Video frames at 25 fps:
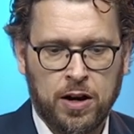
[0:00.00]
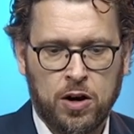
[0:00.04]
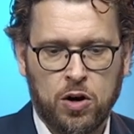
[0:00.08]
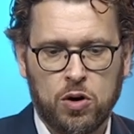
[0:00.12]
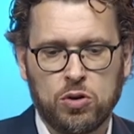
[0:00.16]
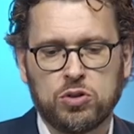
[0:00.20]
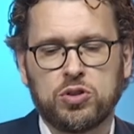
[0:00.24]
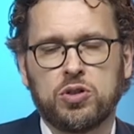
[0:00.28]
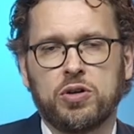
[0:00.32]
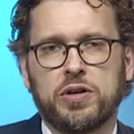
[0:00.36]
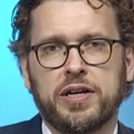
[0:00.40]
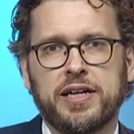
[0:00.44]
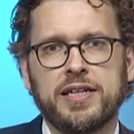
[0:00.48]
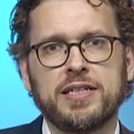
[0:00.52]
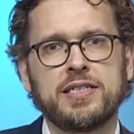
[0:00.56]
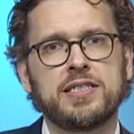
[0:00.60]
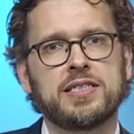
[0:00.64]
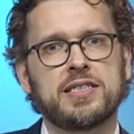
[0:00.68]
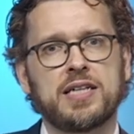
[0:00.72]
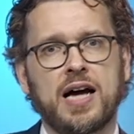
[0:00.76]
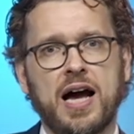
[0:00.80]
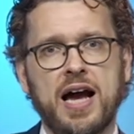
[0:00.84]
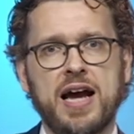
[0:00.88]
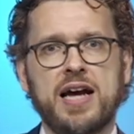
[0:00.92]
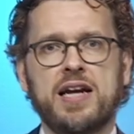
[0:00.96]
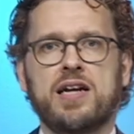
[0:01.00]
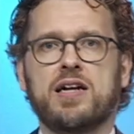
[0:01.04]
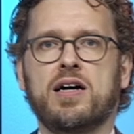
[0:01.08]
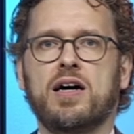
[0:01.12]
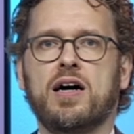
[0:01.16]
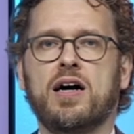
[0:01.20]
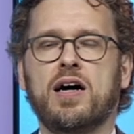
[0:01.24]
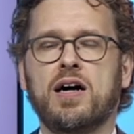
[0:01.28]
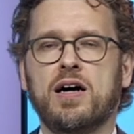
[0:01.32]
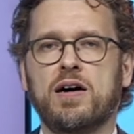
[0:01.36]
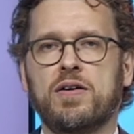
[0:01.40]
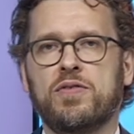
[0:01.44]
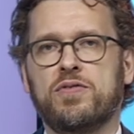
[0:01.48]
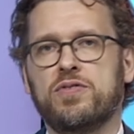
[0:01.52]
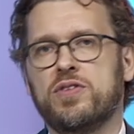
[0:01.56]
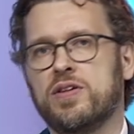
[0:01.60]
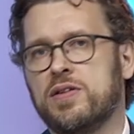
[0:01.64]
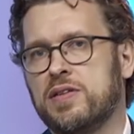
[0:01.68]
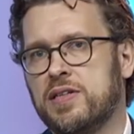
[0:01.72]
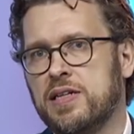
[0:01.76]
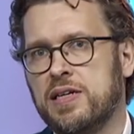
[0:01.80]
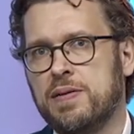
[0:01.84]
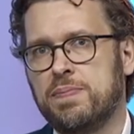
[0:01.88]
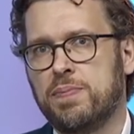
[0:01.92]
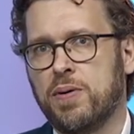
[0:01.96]
Also, inside of the
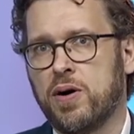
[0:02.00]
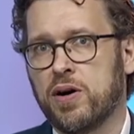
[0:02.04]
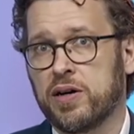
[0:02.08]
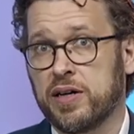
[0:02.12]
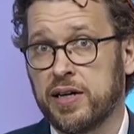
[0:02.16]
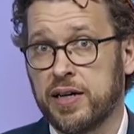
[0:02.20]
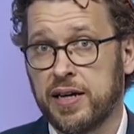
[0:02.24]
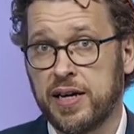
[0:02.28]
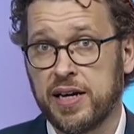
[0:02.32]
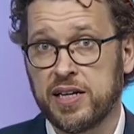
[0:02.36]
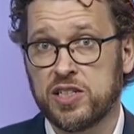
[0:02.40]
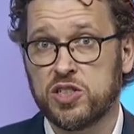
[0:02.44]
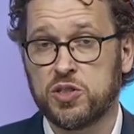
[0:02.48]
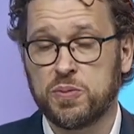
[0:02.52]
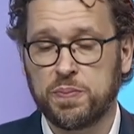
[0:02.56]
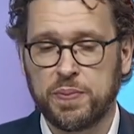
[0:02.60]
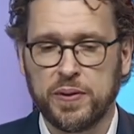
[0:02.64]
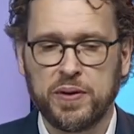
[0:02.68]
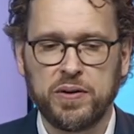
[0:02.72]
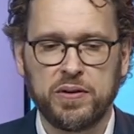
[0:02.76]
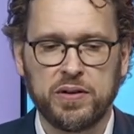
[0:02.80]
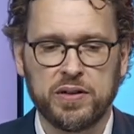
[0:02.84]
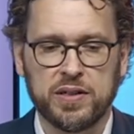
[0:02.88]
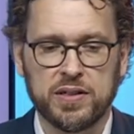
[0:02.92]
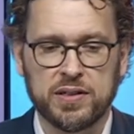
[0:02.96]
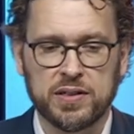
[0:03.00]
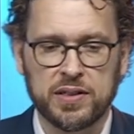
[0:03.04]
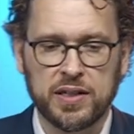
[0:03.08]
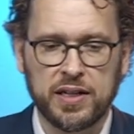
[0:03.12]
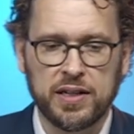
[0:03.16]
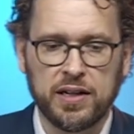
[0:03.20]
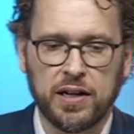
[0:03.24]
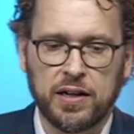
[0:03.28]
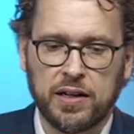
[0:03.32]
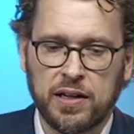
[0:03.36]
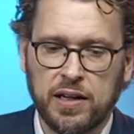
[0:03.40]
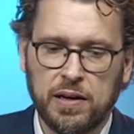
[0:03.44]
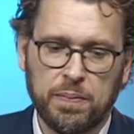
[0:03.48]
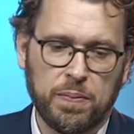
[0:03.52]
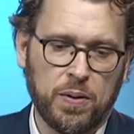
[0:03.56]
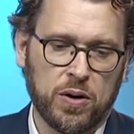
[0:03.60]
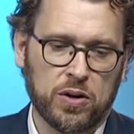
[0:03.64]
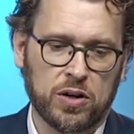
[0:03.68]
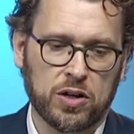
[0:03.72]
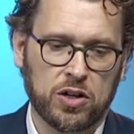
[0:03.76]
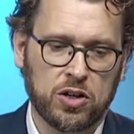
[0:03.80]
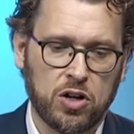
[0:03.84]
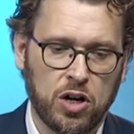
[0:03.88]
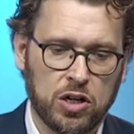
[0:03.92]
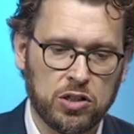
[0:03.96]
debugging experience in the
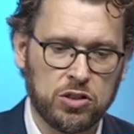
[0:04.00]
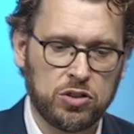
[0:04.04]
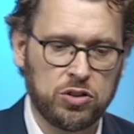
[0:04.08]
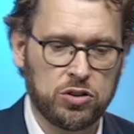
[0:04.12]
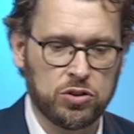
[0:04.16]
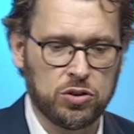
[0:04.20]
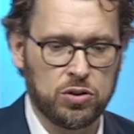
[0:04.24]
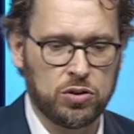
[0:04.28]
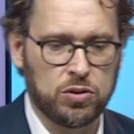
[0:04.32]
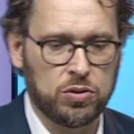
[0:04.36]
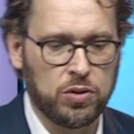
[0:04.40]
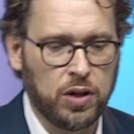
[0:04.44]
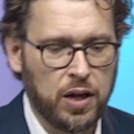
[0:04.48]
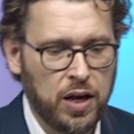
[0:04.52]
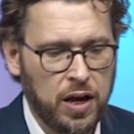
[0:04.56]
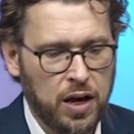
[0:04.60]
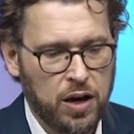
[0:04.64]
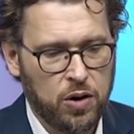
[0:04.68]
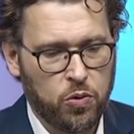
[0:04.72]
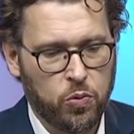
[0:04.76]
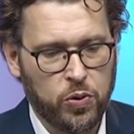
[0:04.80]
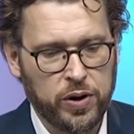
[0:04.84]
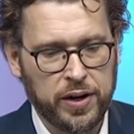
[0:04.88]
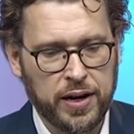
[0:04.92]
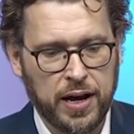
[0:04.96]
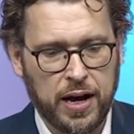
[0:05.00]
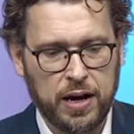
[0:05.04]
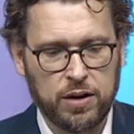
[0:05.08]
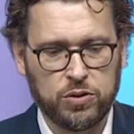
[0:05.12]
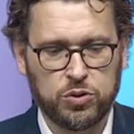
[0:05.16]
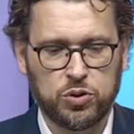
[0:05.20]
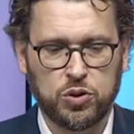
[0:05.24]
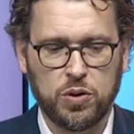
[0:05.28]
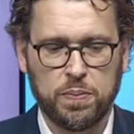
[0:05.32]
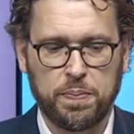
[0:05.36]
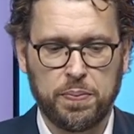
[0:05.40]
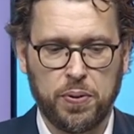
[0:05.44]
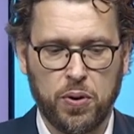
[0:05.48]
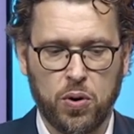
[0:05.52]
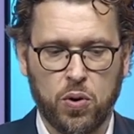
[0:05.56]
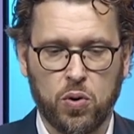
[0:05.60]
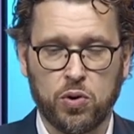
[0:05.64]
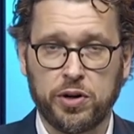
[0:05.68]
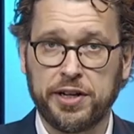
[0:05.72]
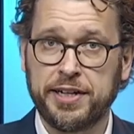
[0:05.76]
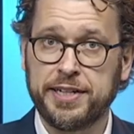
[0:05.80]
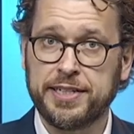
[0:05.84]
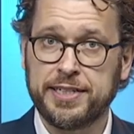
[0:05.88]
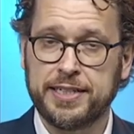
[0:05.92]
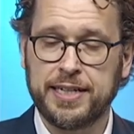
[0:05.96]
debugger console, we now
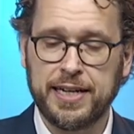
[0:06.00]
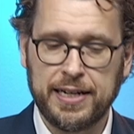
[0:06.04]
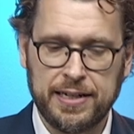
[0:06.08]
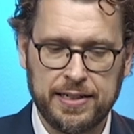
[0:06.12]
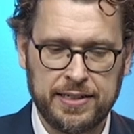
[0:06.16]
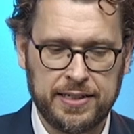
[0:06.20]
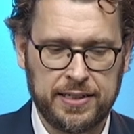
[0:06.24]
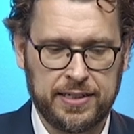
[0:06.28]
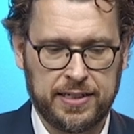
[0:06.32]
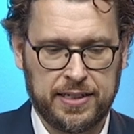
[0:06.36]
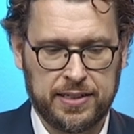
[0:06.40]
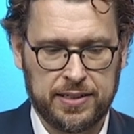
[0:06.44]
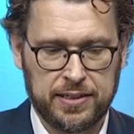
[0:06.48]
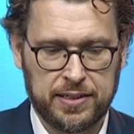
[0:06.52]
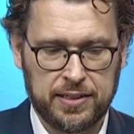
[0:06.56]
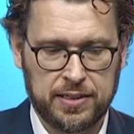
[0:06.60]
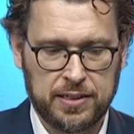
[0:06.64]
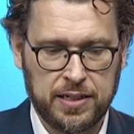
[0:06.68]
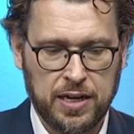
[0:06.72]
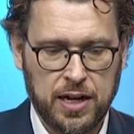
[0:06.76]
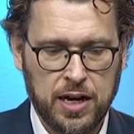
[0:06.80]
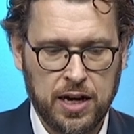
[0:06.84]
support IntelliSense.